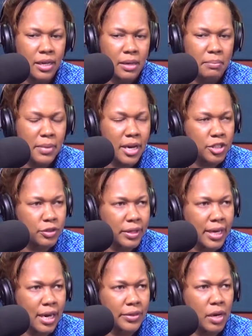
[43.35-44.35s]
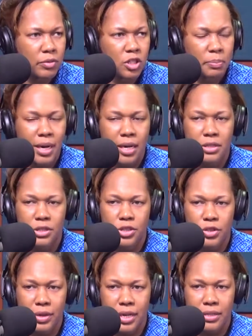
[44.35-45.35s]
measuring how they respond to
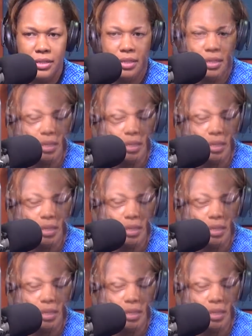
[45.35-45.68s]
stress.